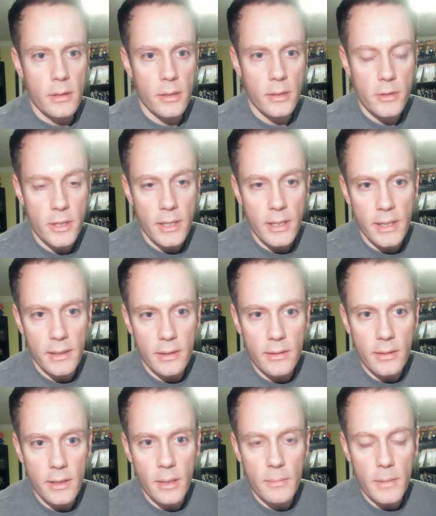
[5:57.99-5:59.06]
Johnny and the
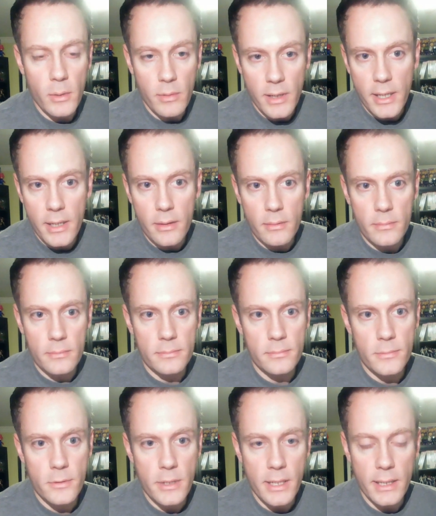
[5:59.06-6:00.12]
team that were out
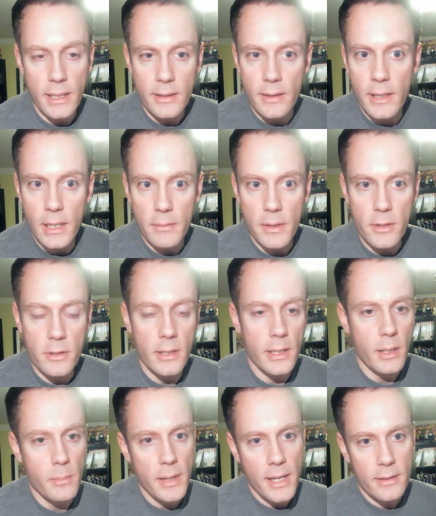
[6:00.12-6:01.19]
trying to get the negative energy, they
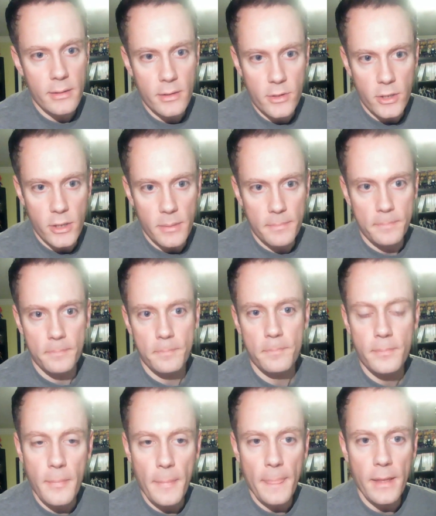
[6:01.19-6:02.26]
come back to the ship,
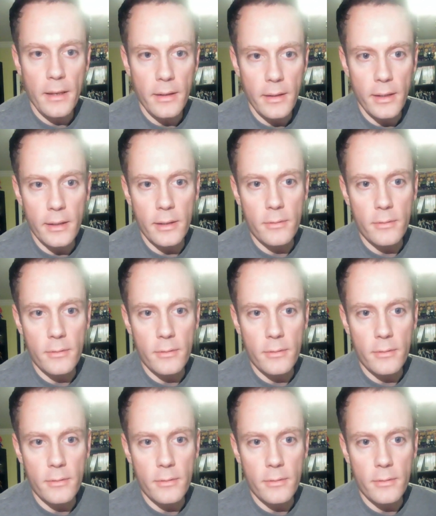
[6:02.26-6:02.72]
and they